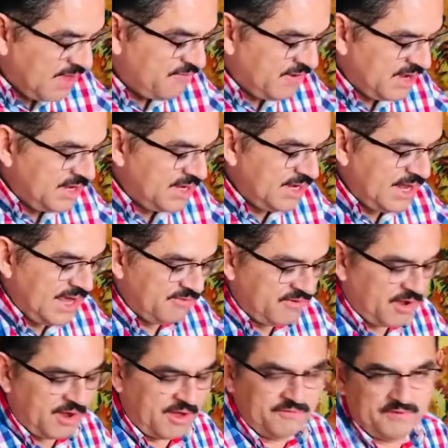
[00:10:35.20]
I didn't have
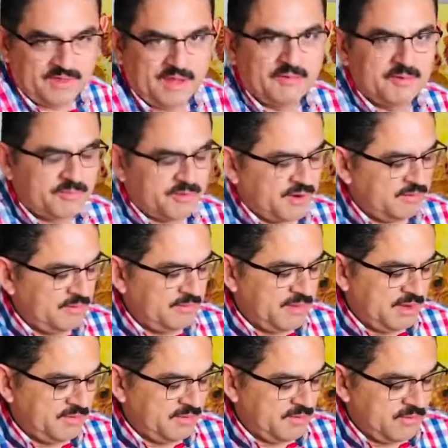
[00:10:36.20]
coffee, that would probably
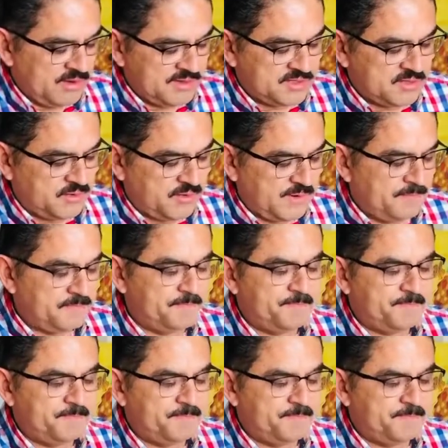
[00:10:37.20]
make me want to scream.